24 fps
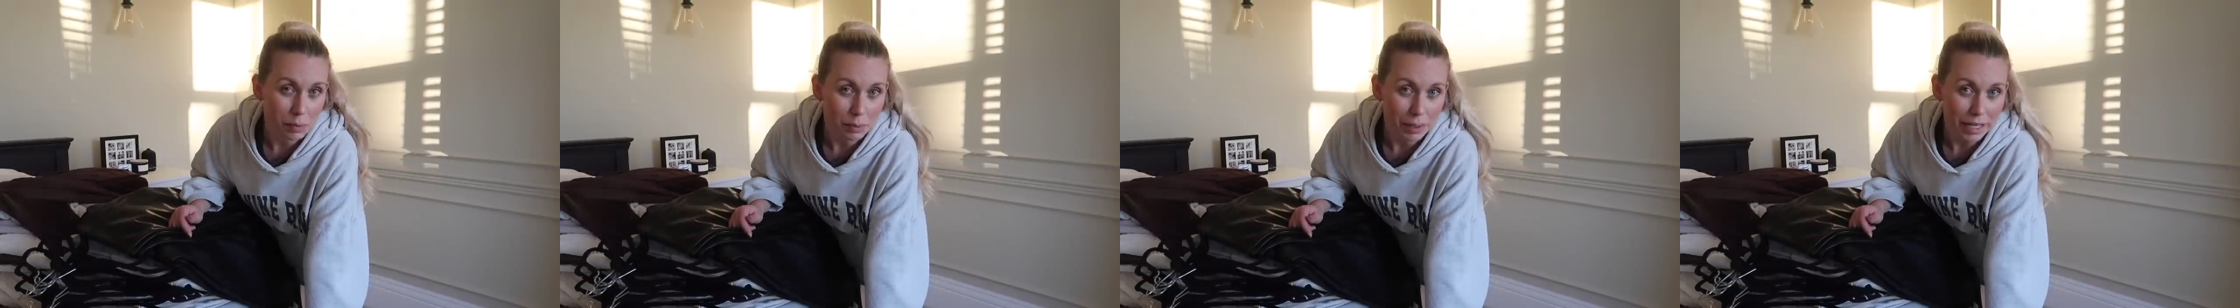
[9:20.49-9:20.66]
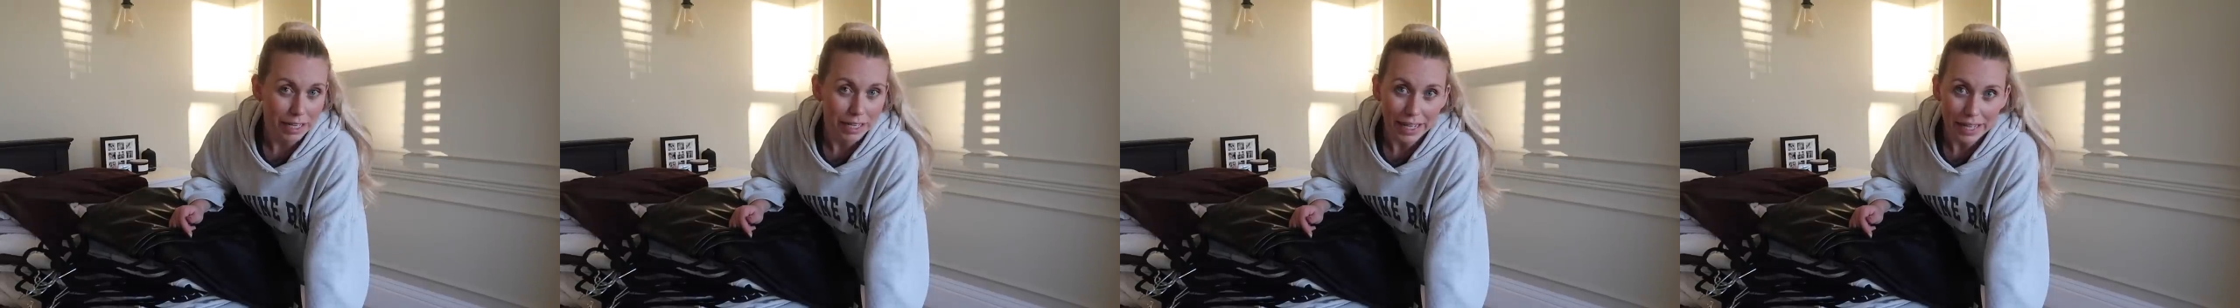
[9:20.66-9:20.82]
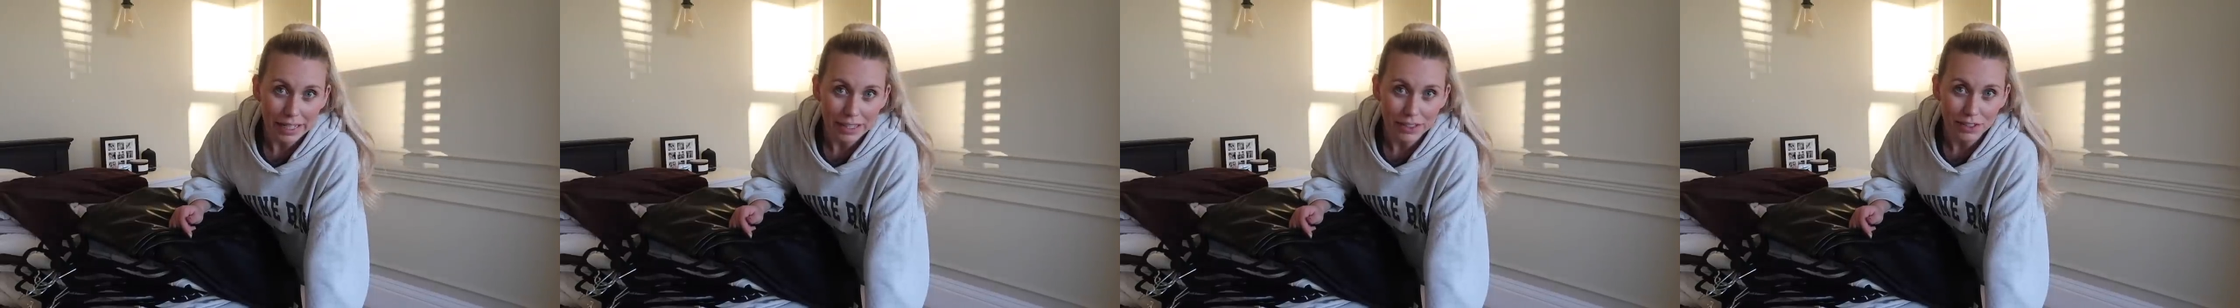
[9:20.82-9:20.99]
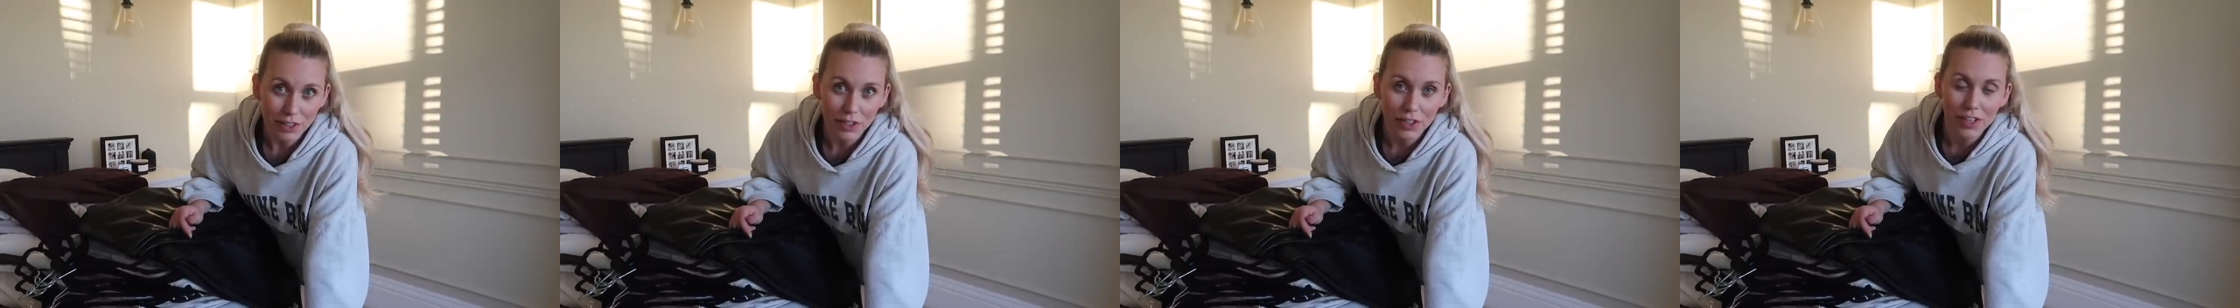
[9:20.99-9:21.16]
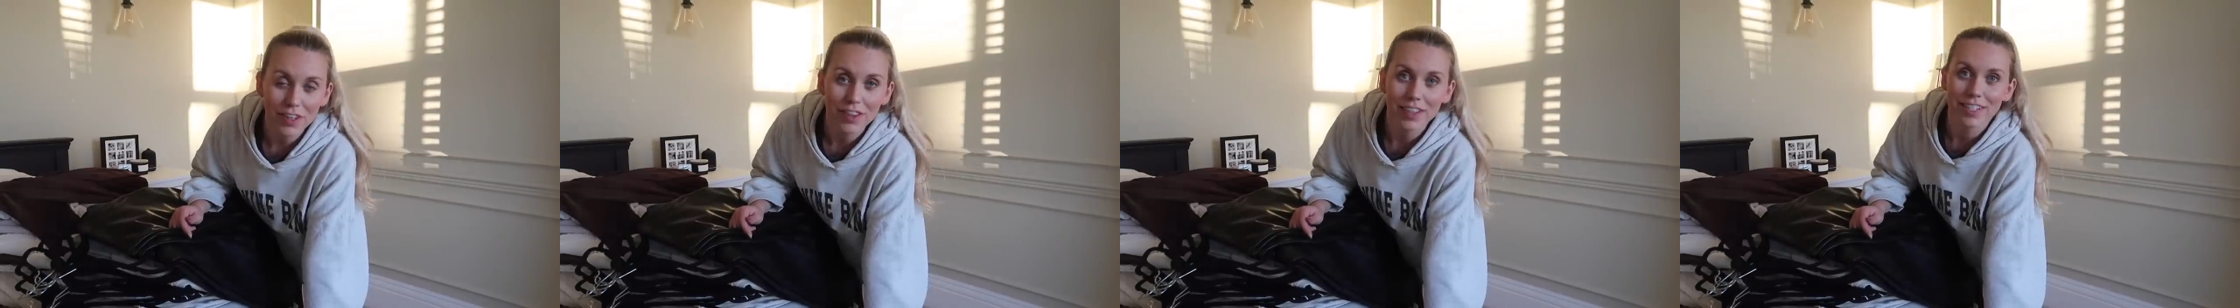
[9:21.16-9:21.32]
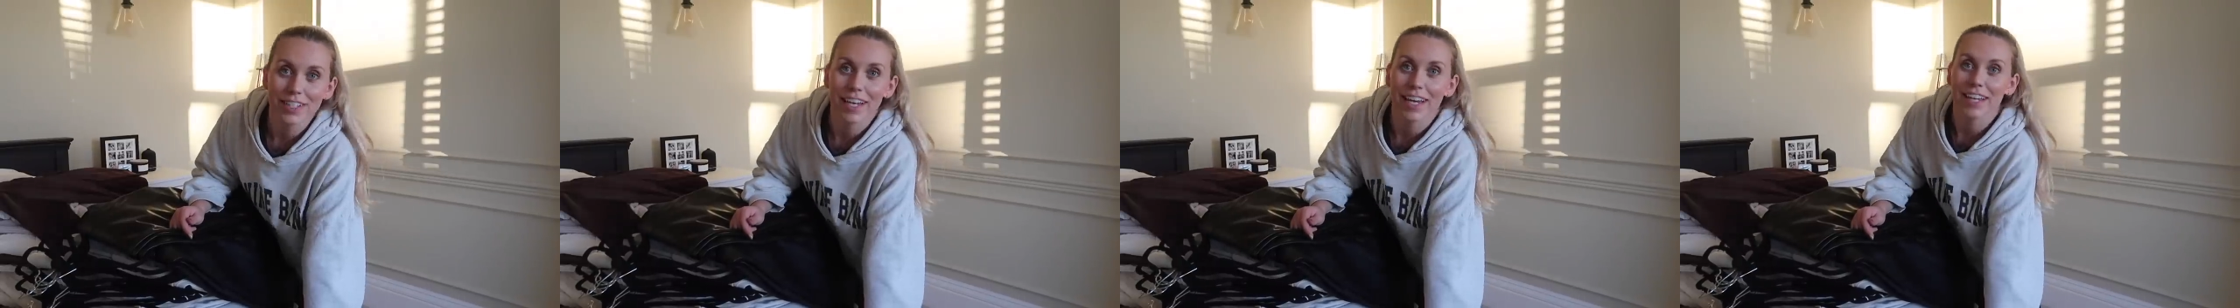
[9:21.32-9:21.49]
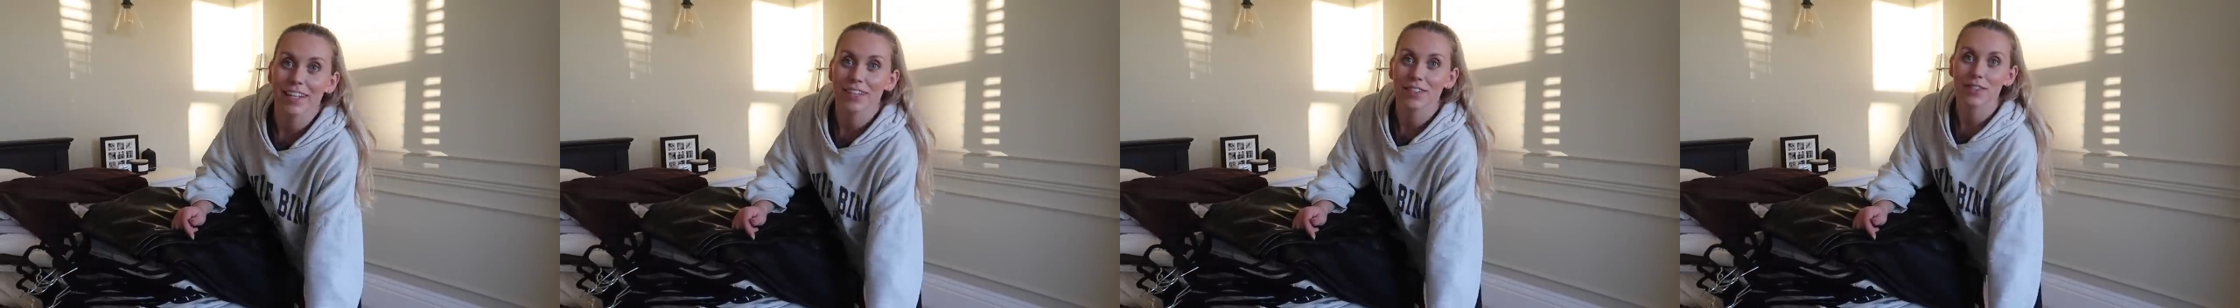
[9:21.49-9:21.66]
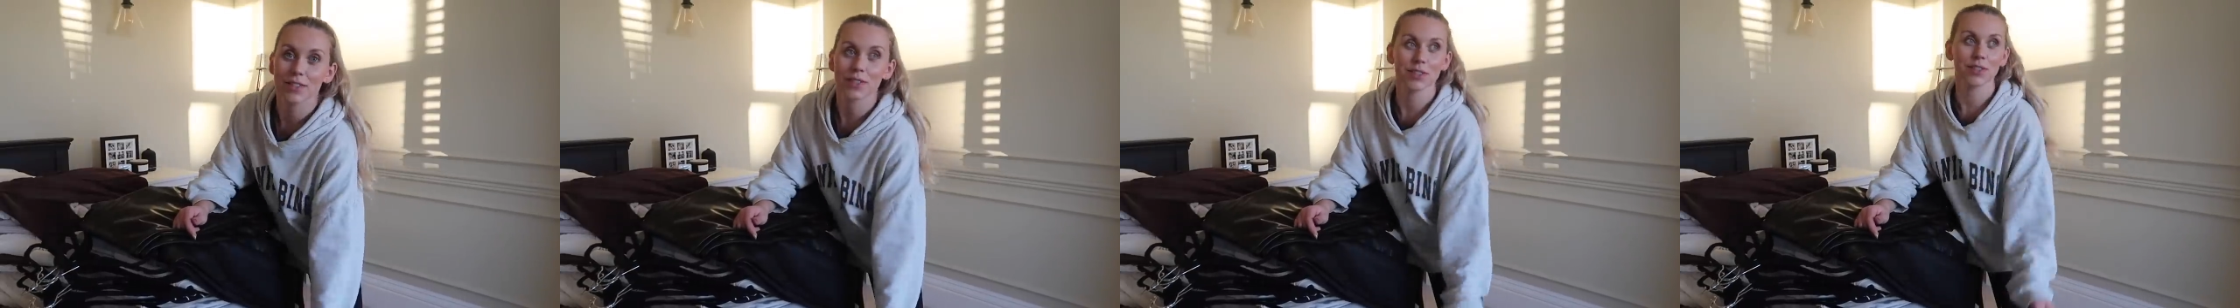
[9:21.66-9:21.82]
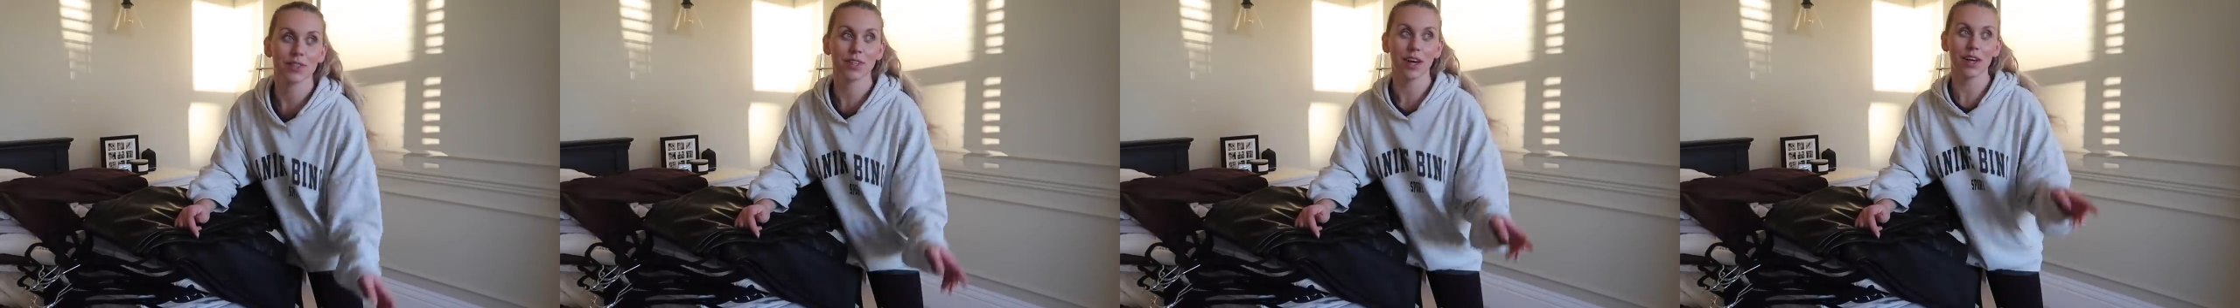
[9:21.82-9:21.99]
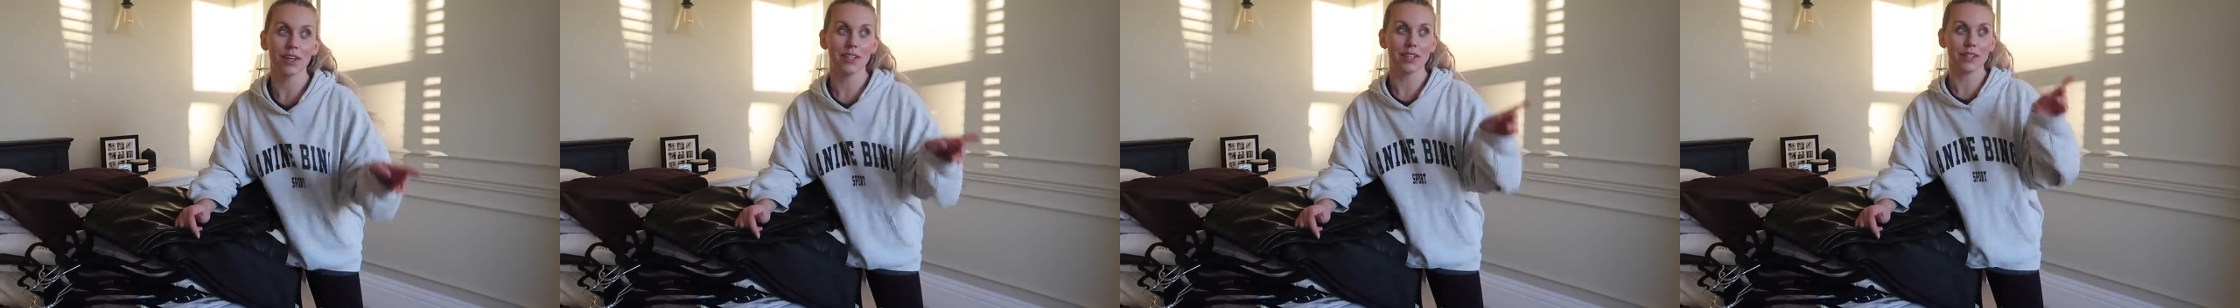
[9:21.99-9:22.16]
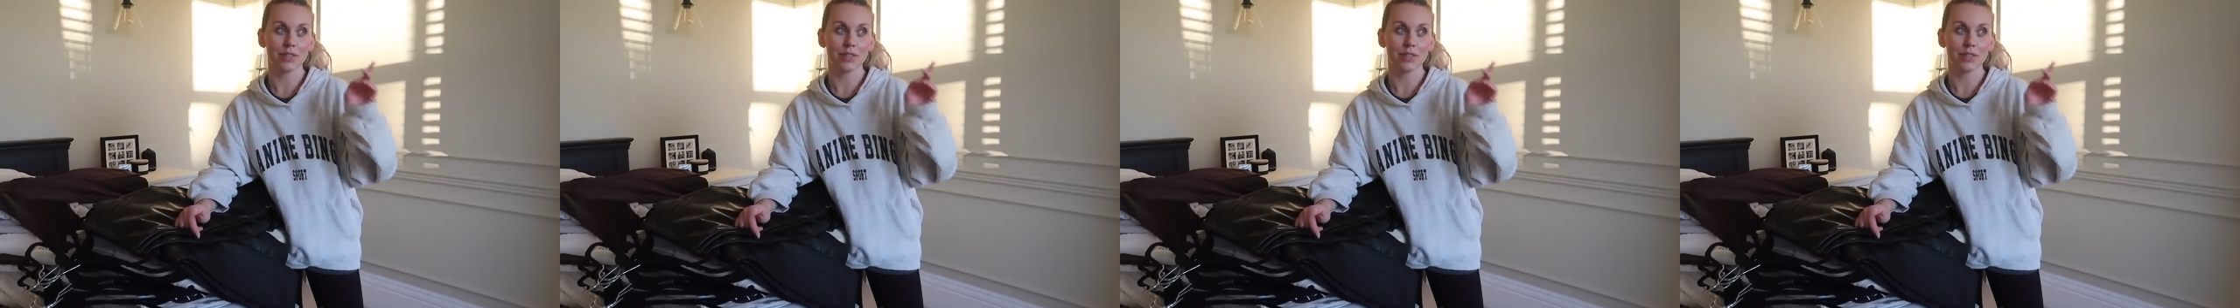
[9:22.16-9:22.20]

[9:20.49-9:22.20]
bit late on in the day because the sun